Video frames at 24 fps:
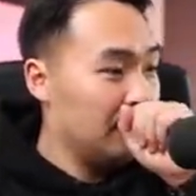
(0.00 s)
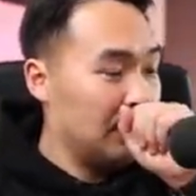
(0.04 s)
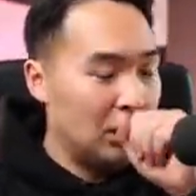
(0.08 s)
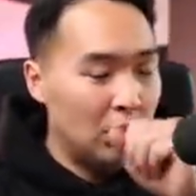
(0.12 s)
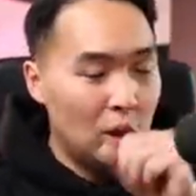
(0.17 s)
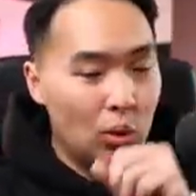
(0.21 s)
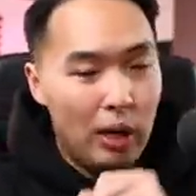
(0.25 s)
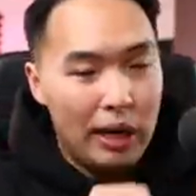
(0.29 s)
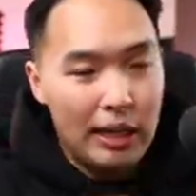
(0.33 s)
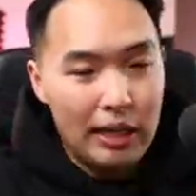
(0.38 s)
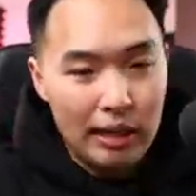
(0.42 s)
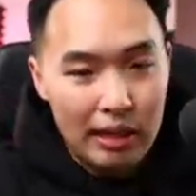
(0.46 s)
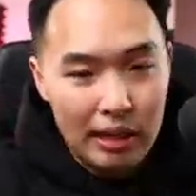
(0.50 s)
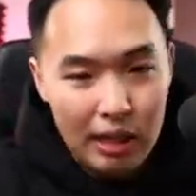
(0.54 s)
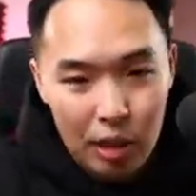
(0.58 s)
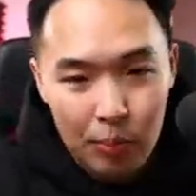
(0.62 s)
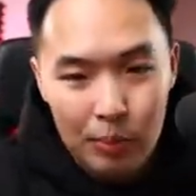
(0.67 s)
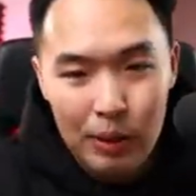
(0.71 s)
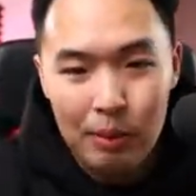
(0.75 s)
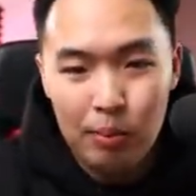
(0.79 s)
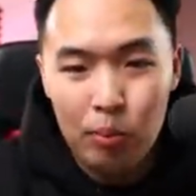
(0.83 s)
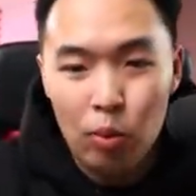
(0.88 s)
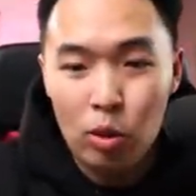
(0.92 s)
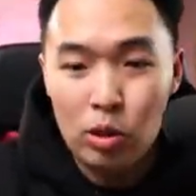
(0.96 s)
do a little
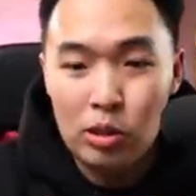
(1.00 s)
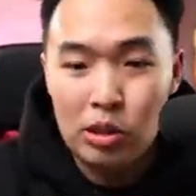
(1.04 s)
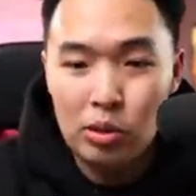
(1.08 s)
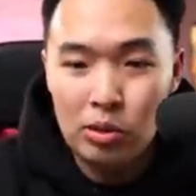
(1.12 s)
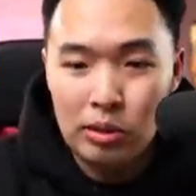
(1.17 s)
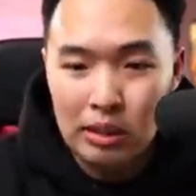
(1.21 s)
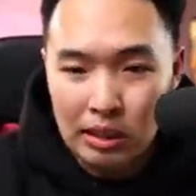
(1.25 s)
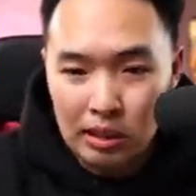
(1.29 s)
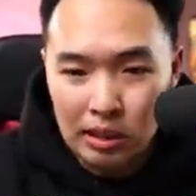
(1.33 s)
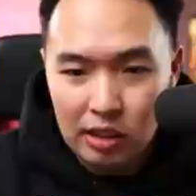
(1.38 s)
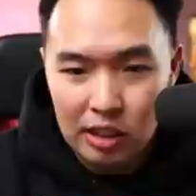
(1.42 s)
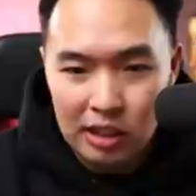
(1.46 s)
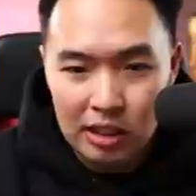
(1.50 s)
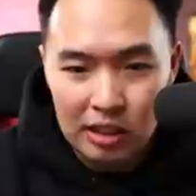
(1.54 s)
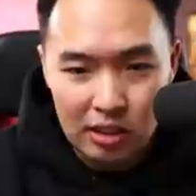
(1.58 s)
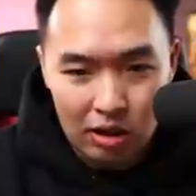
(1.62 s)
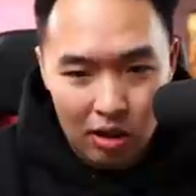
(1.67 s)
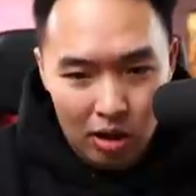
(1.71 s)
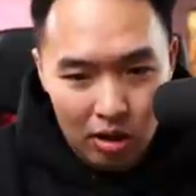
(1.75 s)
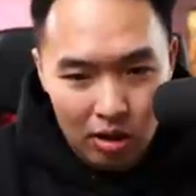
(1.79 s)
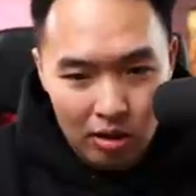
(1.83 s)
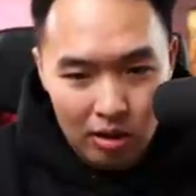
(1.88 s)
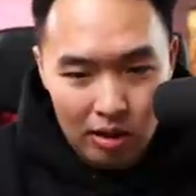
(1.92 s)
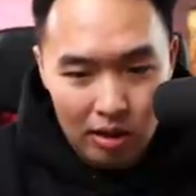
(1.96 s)
bit more due diligence
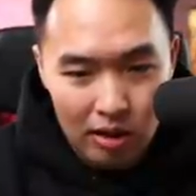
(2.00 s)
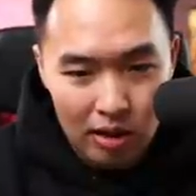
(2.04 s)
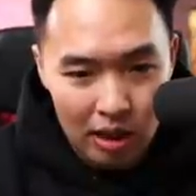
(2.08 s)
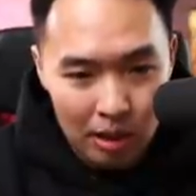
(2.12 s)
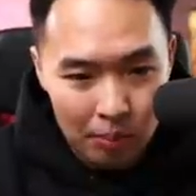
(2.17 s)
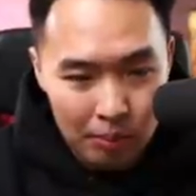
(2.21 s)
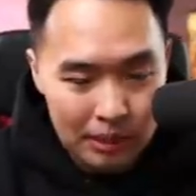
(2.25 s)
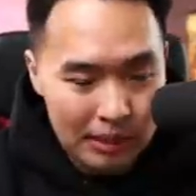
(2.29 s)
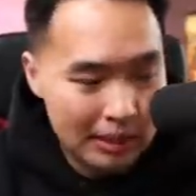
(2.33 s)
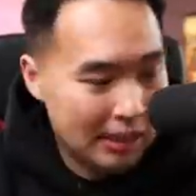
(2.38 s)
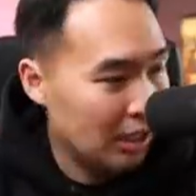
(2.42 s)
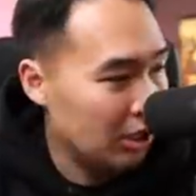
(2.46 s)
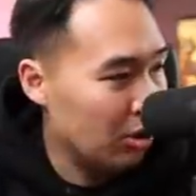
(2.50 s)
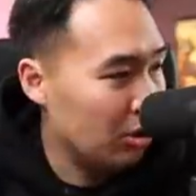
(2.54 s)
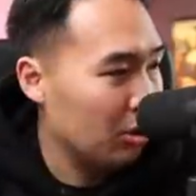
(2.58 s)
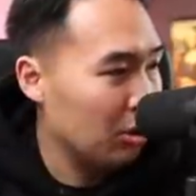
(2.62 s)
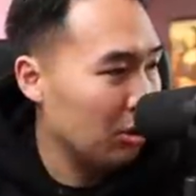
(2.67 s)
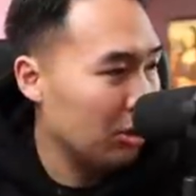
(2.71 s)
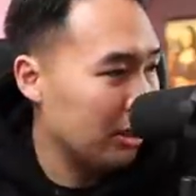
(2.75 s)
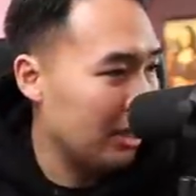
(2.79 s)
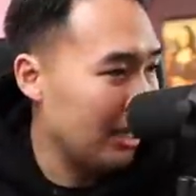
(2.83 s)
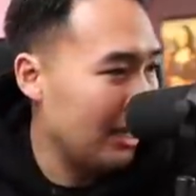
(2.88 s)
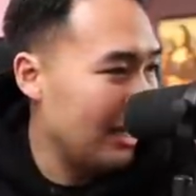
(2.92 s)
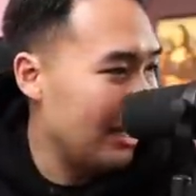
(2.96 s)
on the companies that you're
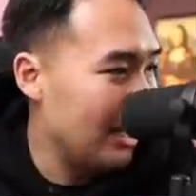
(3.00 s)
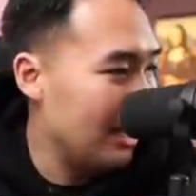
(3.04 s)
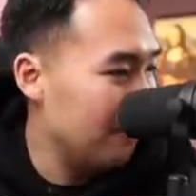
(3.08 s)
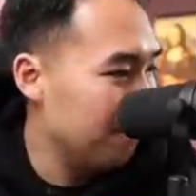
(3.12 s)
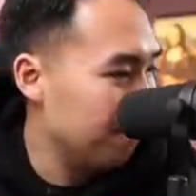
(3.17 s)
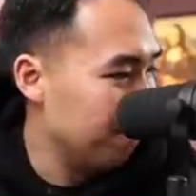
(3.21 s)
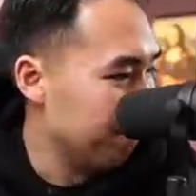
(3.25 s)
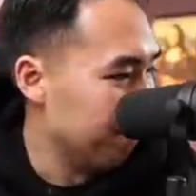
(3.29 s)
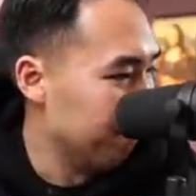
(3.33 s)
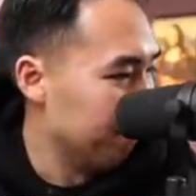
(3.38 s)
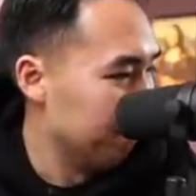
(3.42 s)
looking at